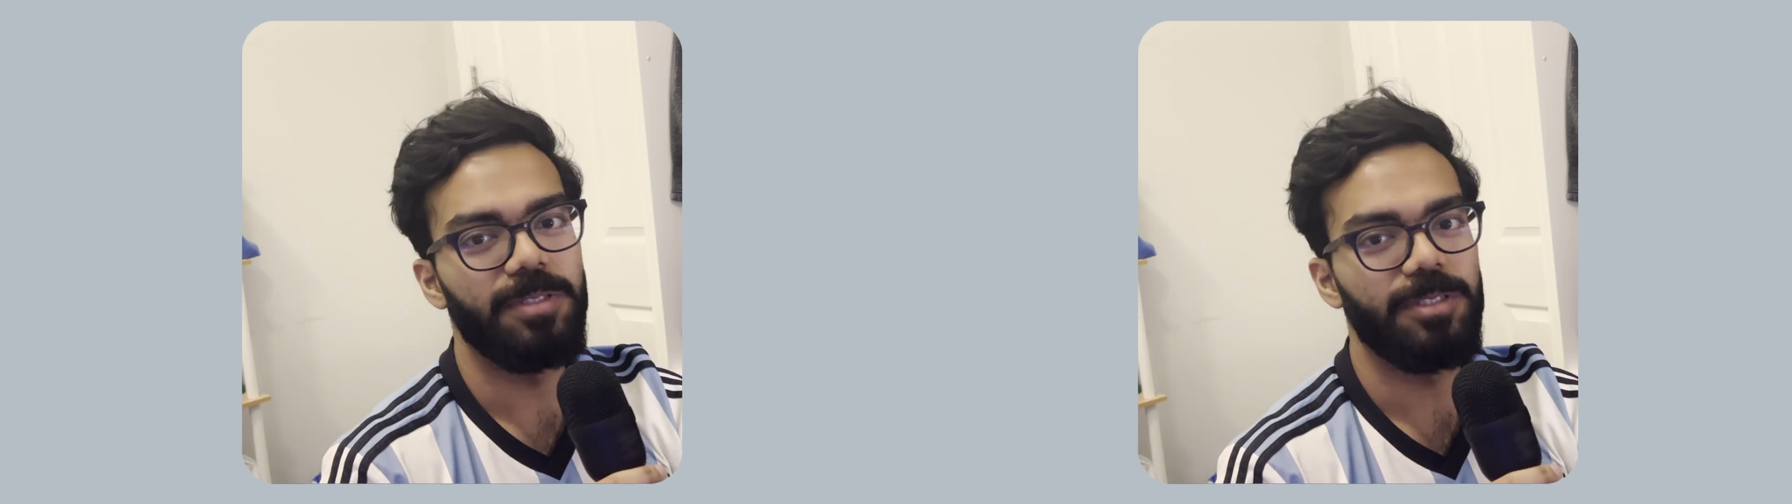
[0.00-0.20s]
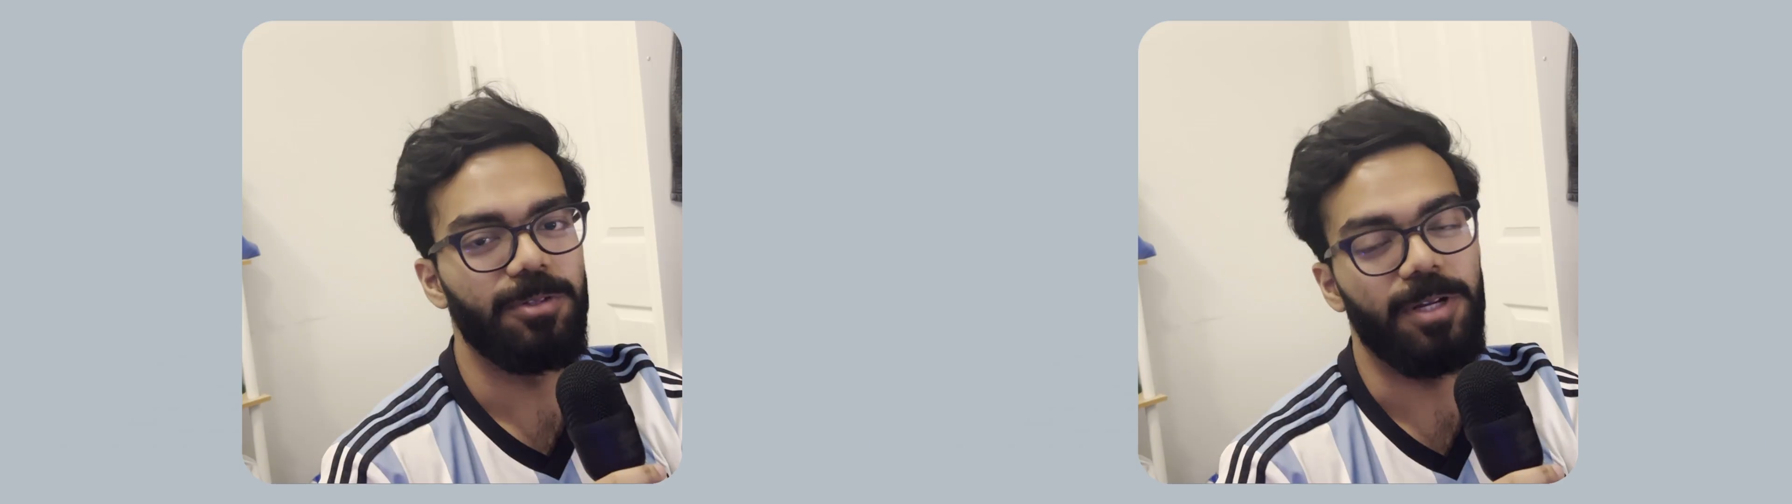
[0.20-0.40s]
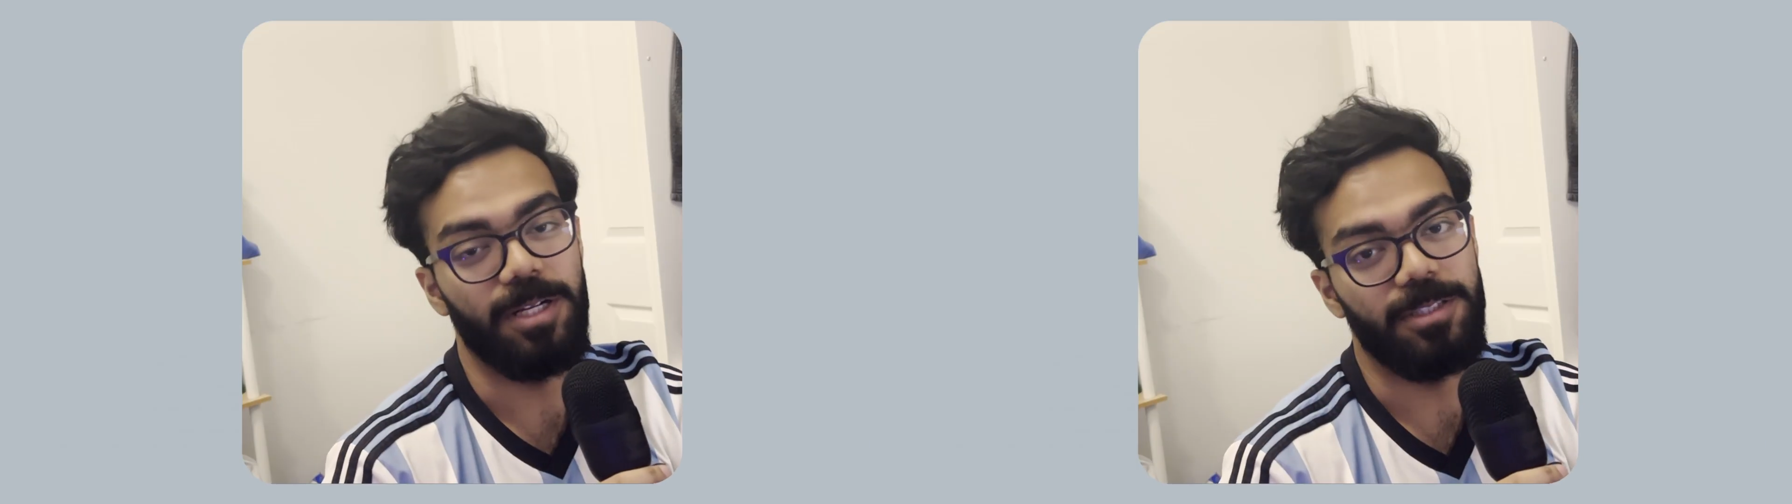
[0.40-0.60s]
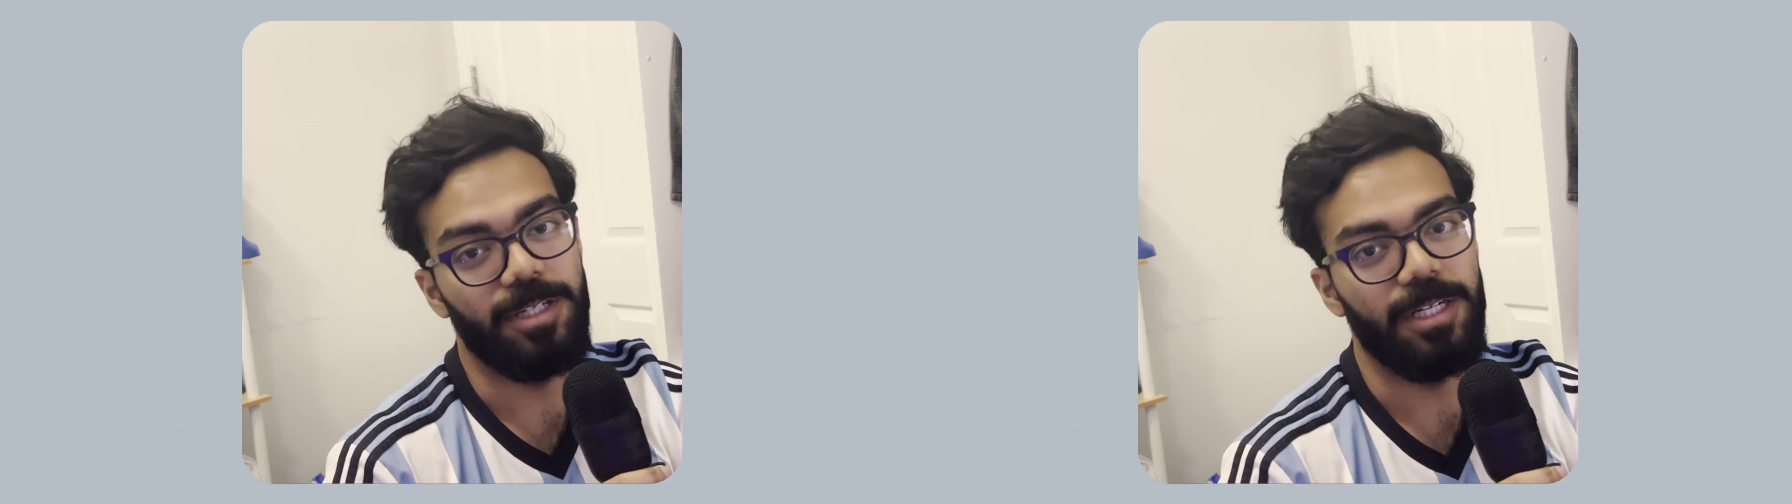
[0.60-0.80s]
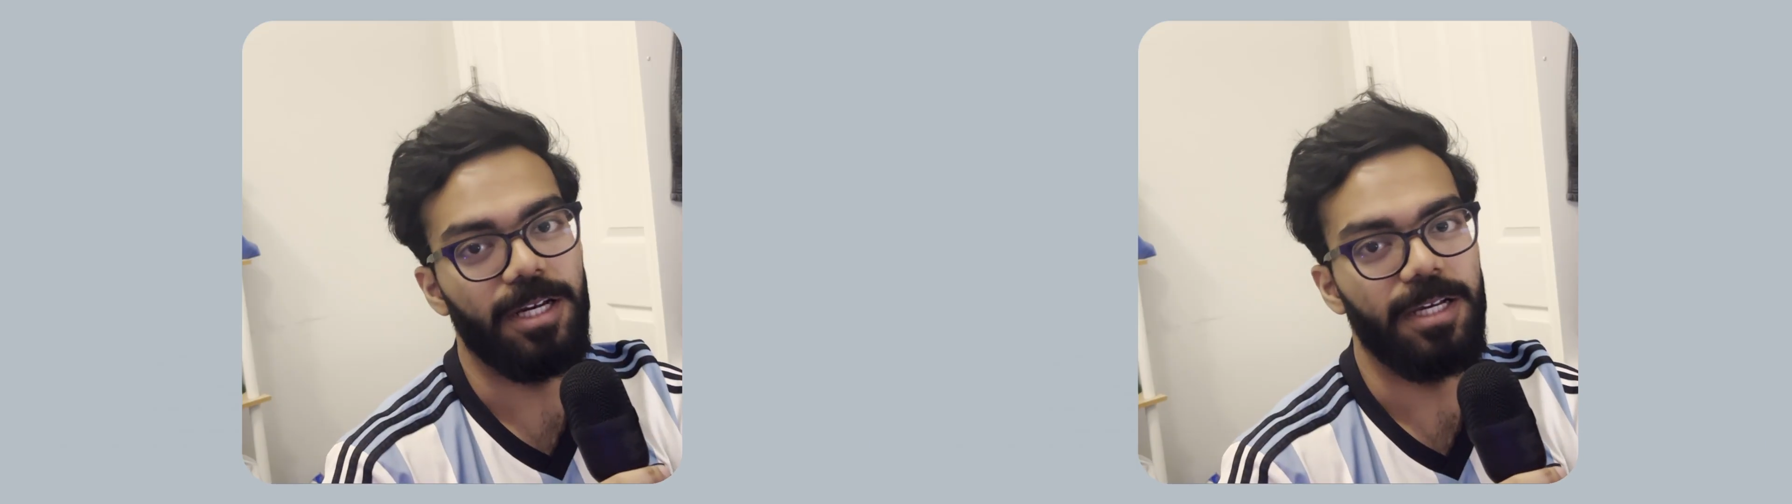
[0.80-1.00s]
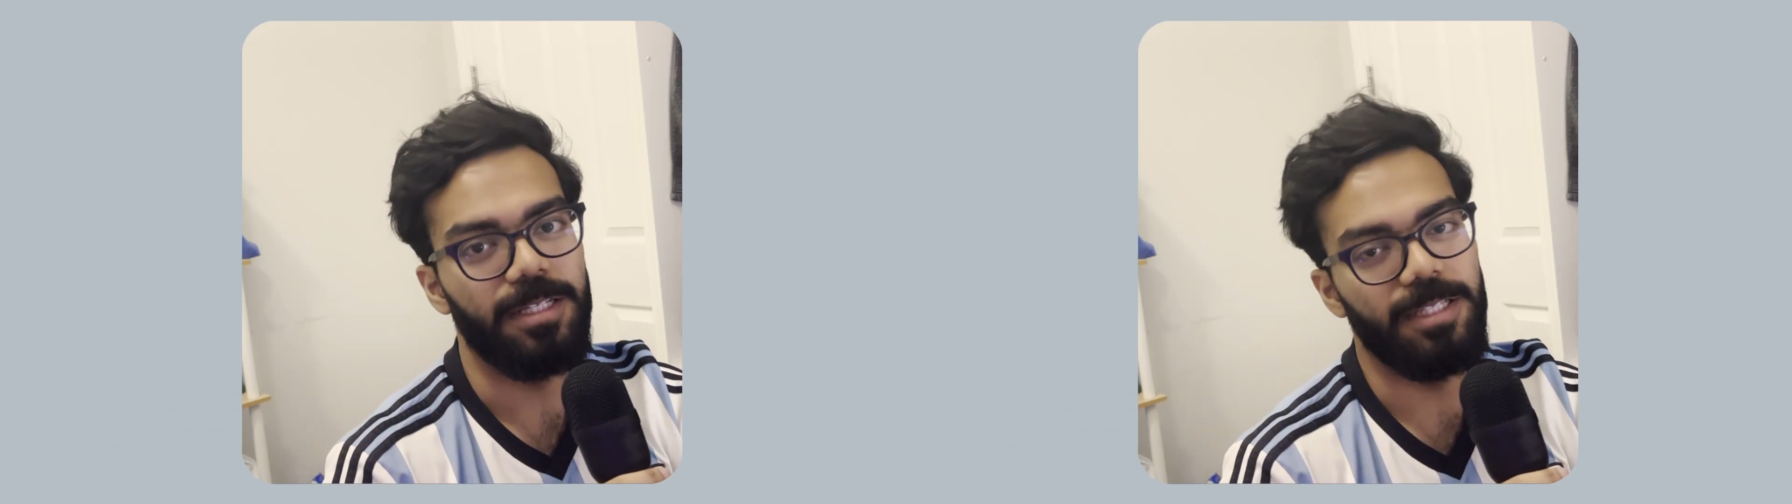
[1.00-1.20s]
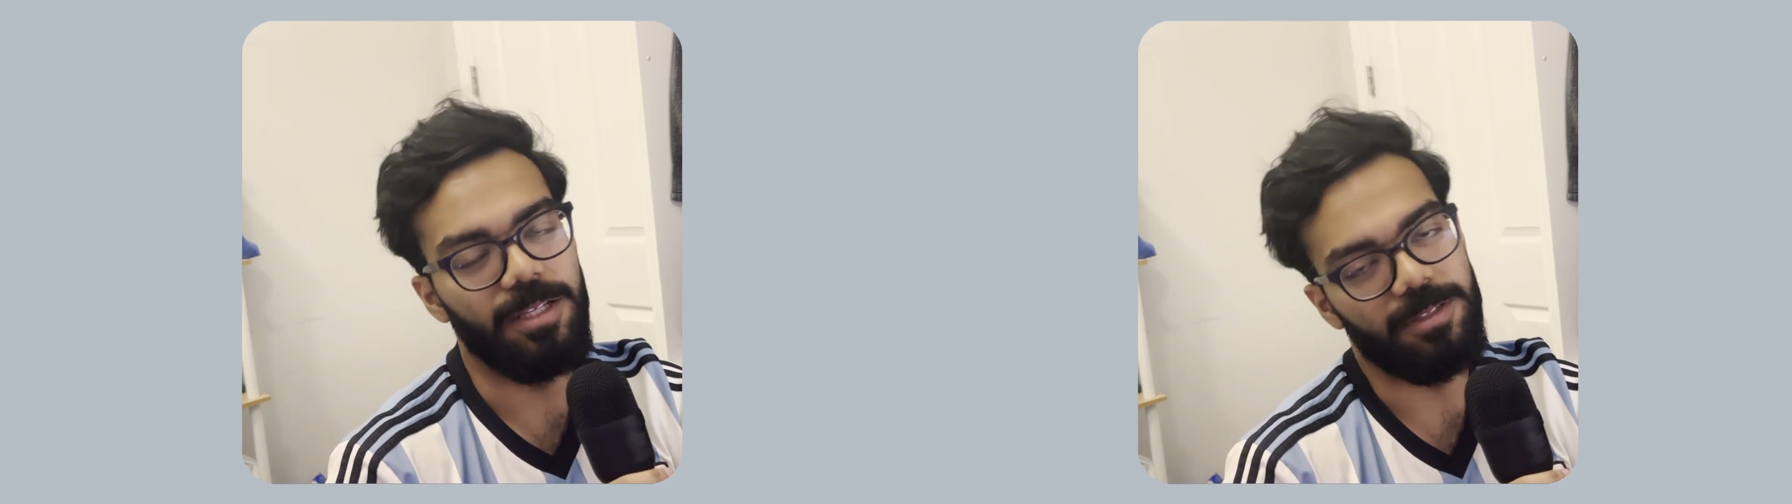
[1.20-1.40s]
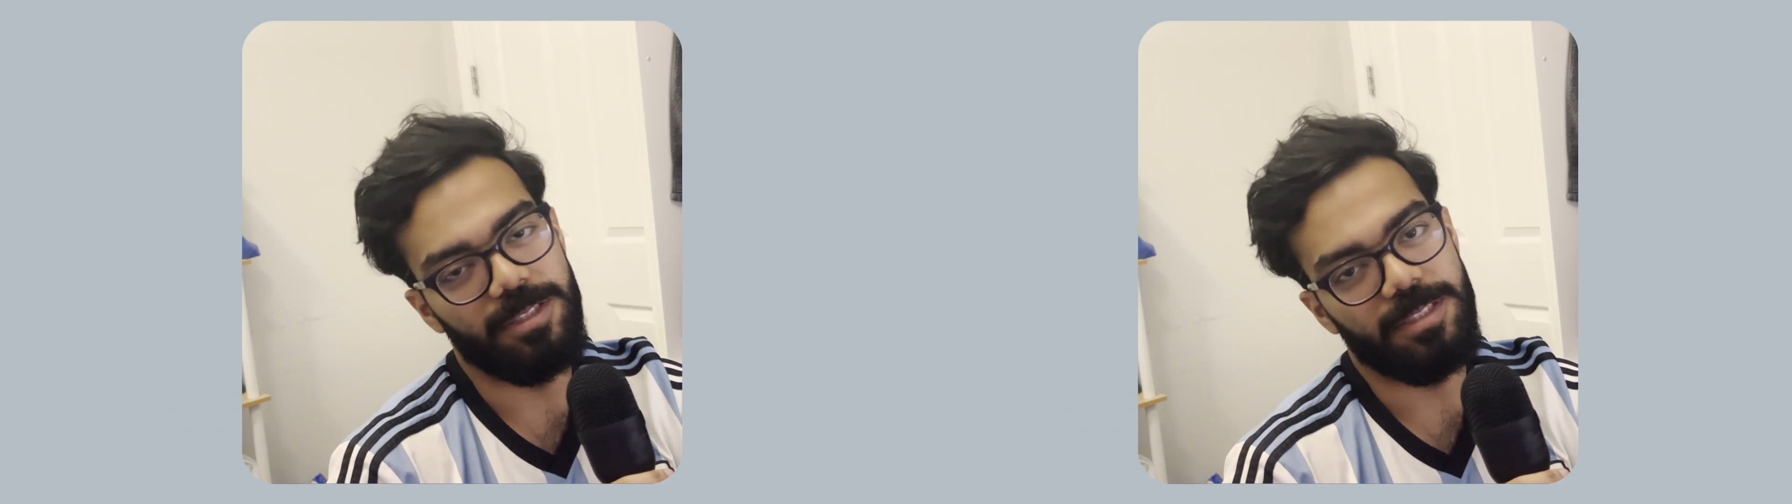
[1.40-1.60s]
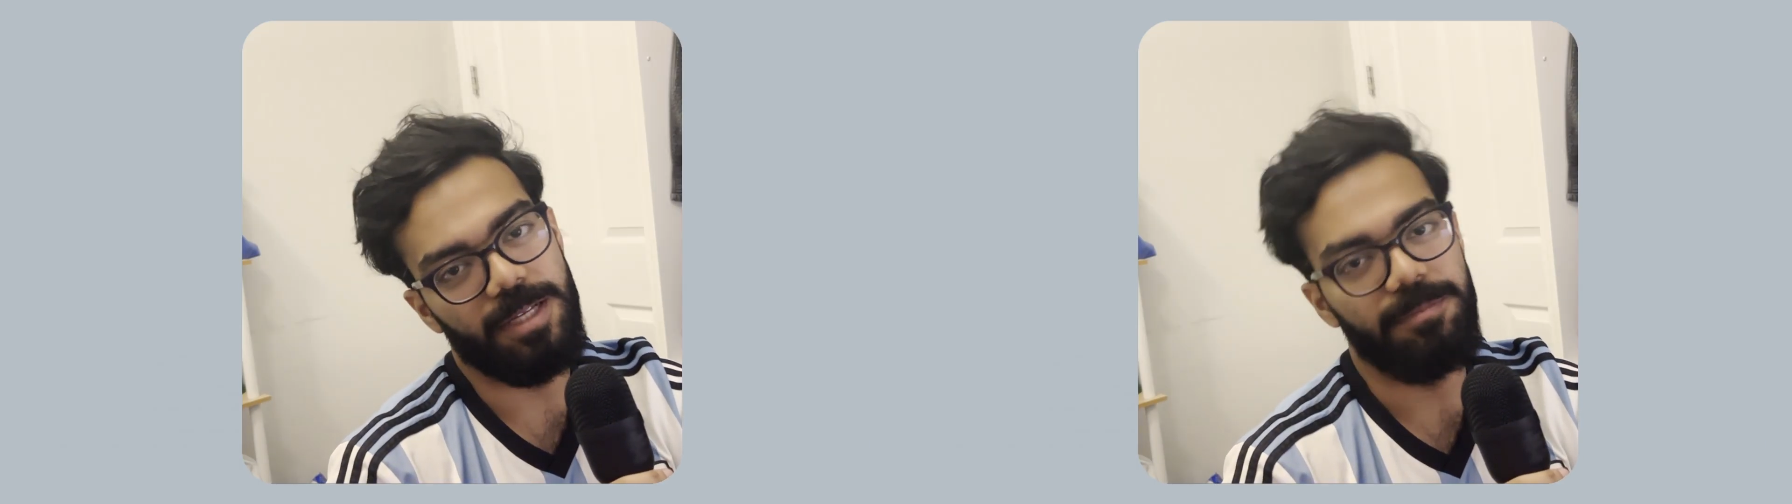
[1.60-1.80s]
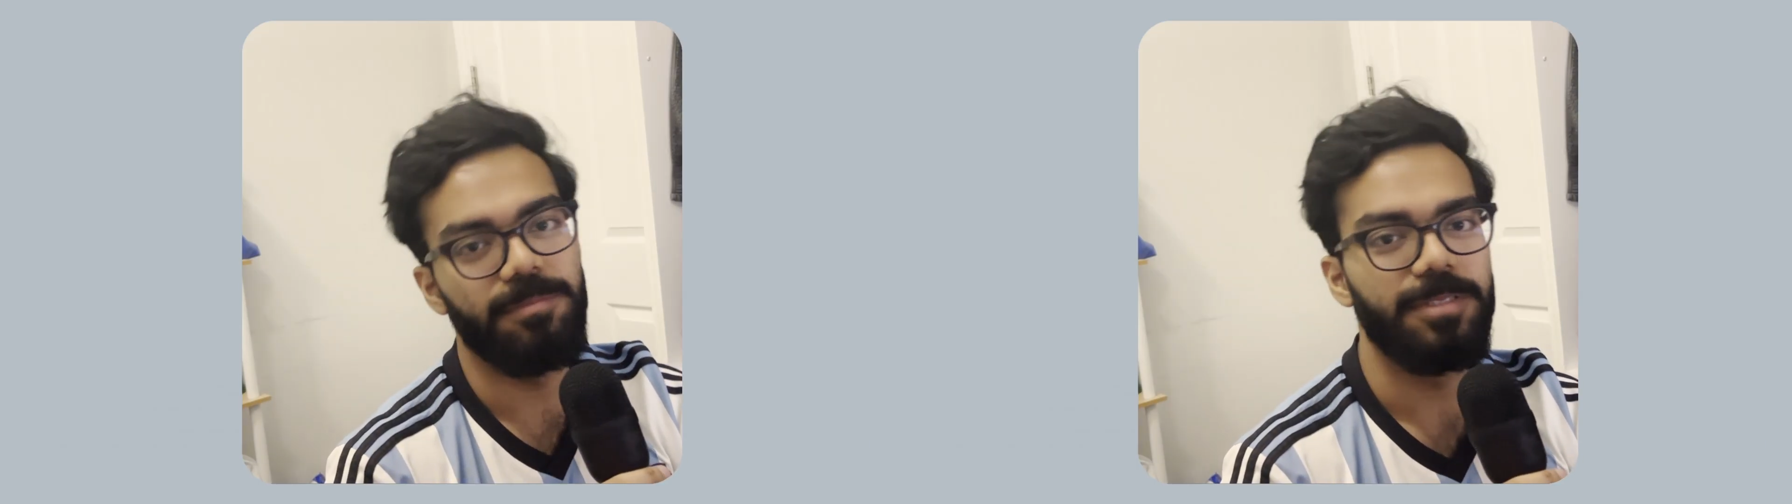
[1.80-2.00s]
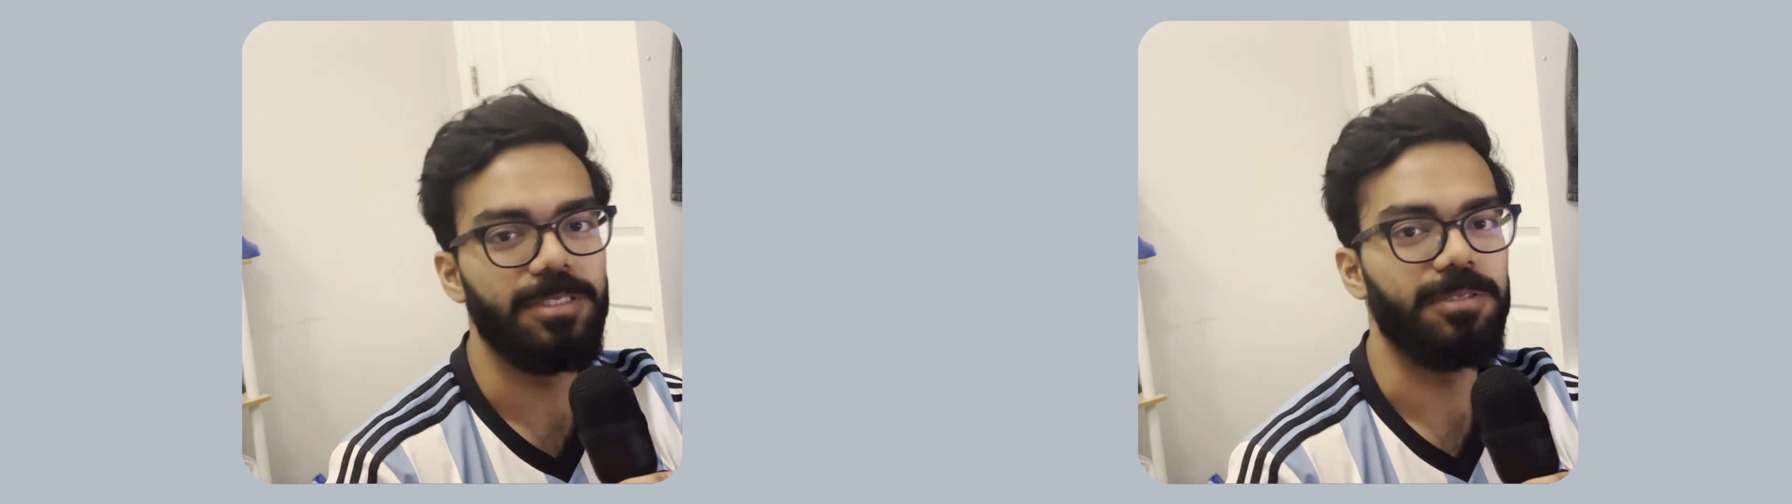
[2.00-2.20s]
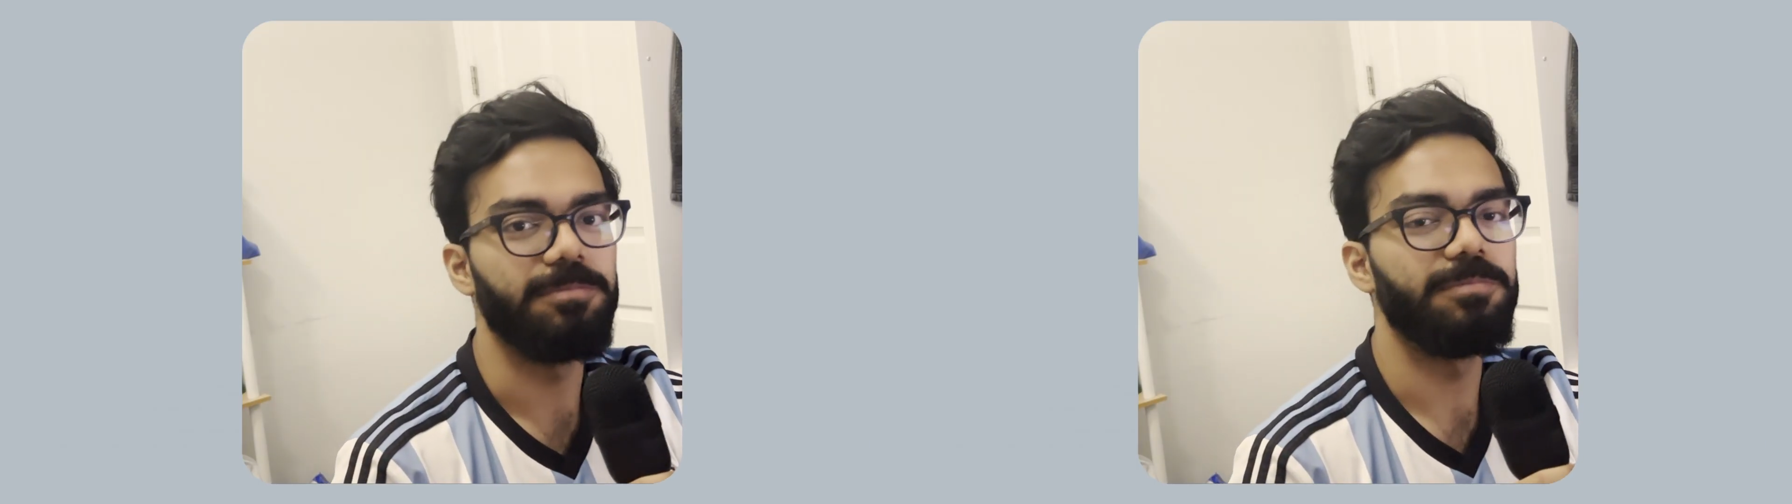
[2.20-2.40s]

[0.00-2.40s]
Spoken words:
to an untrained eye, they look the same. So